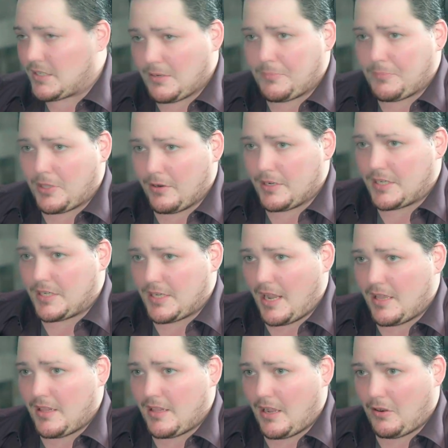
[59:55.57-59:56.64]
some theories
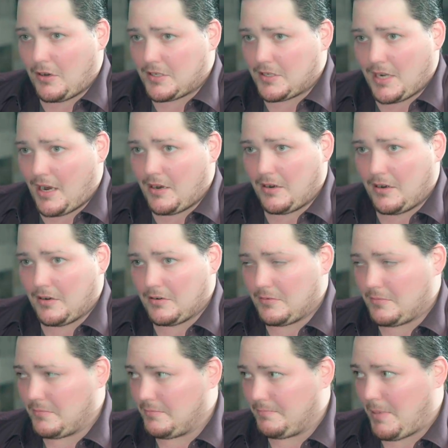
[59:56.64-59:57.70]
say that our entire
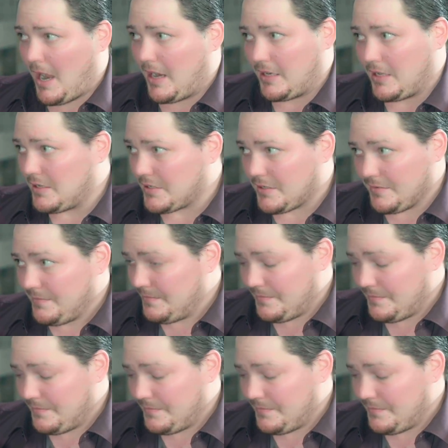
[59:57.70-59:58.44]
bodies